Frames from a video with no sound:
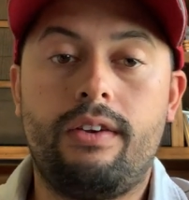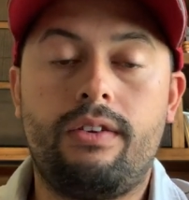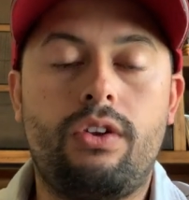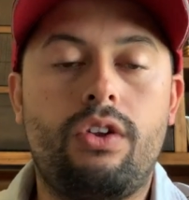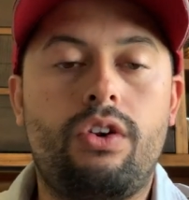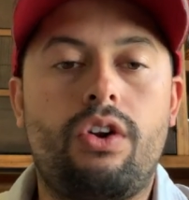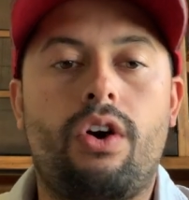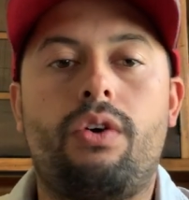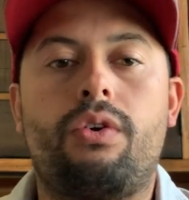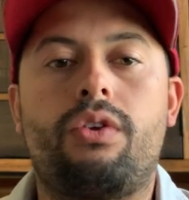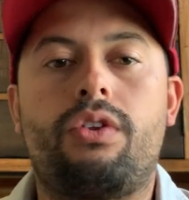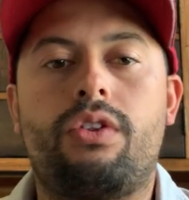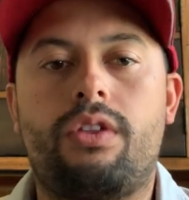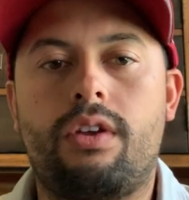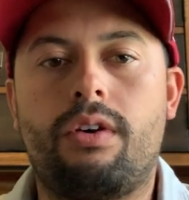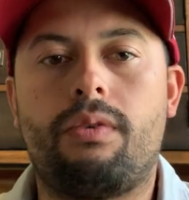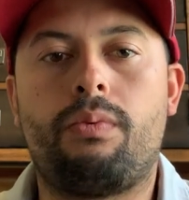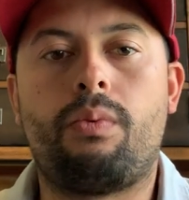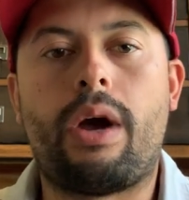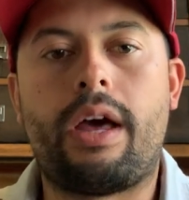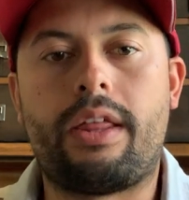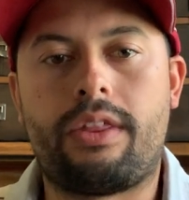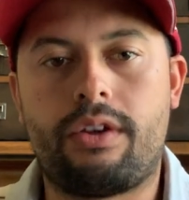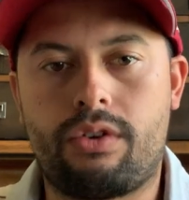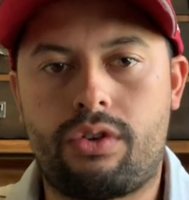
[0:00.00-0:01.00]
the
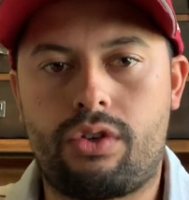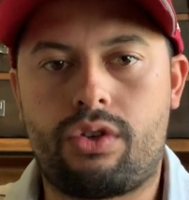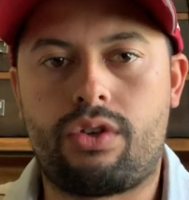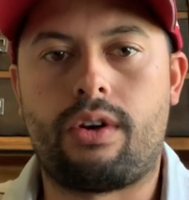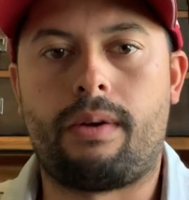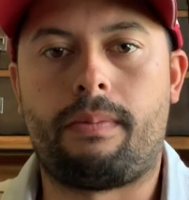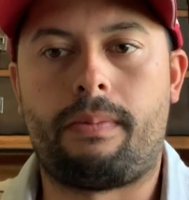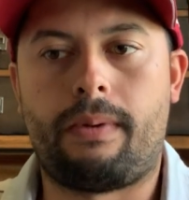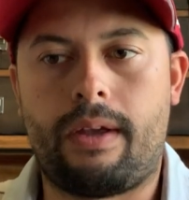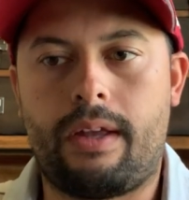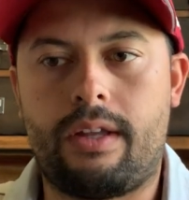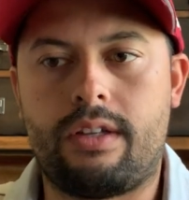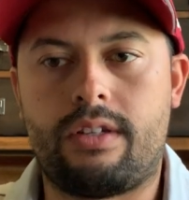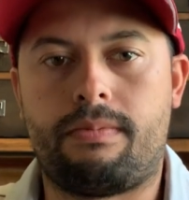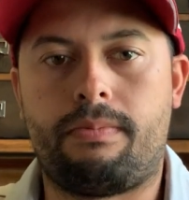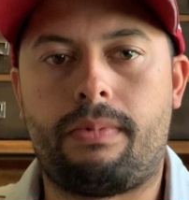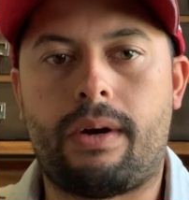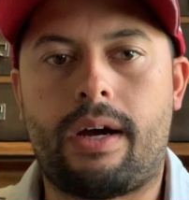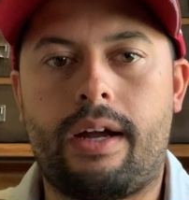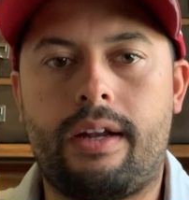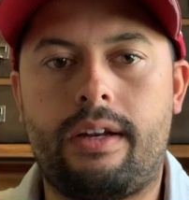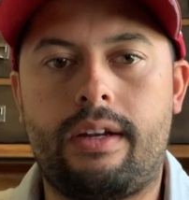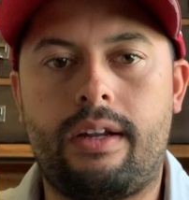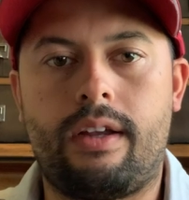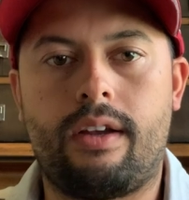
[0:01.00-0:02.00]
weather stripping is
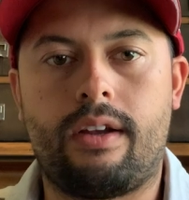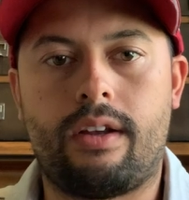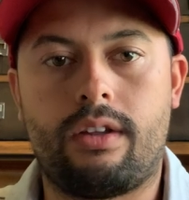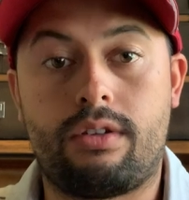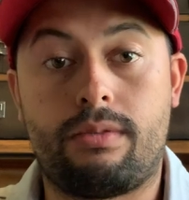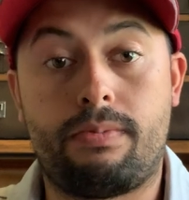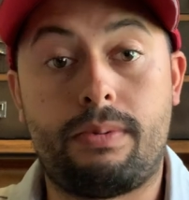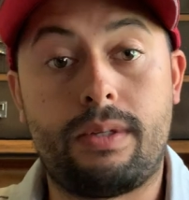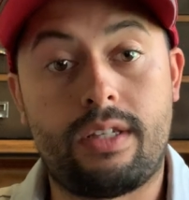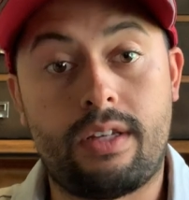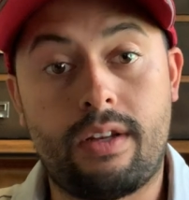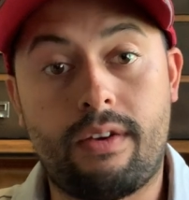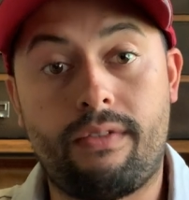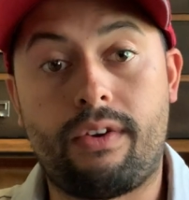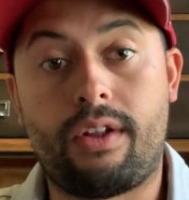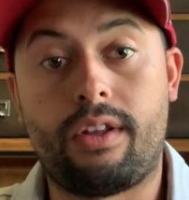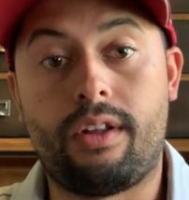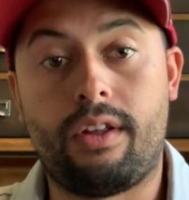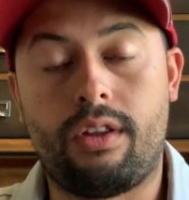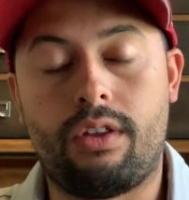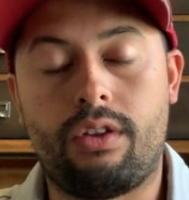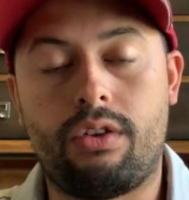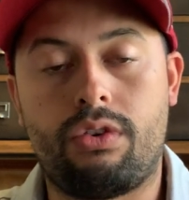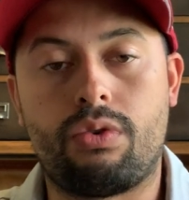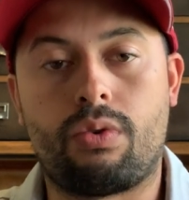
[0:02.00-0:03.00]
binding,
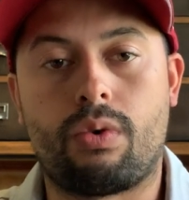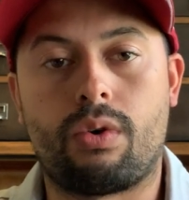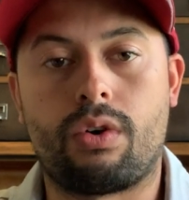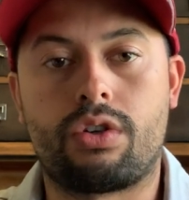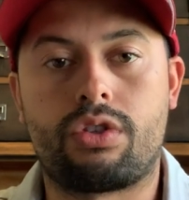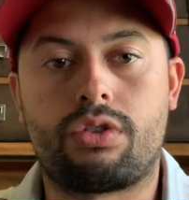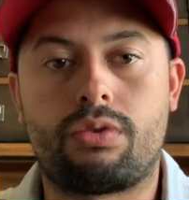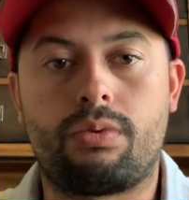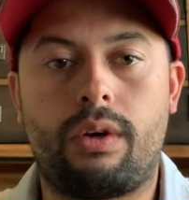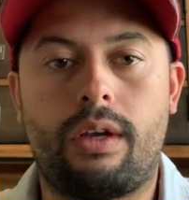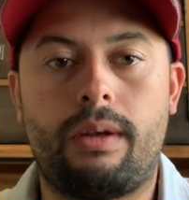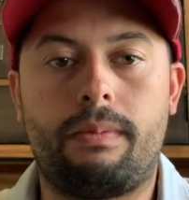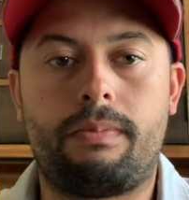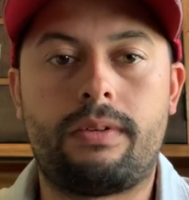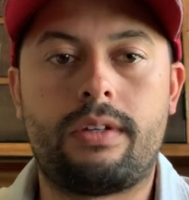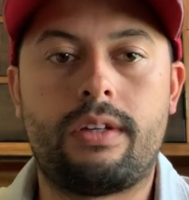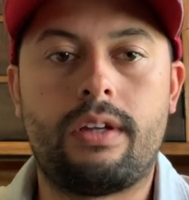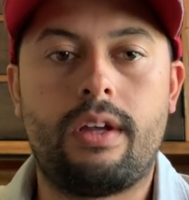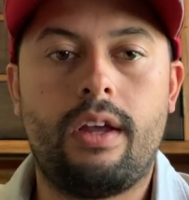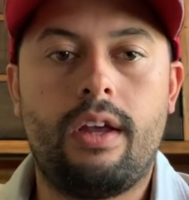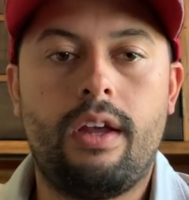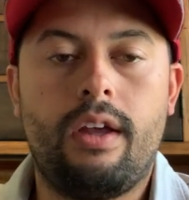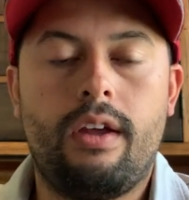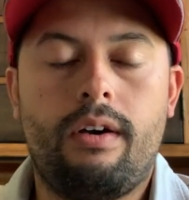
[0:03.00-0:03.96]
specifically the door sweeps.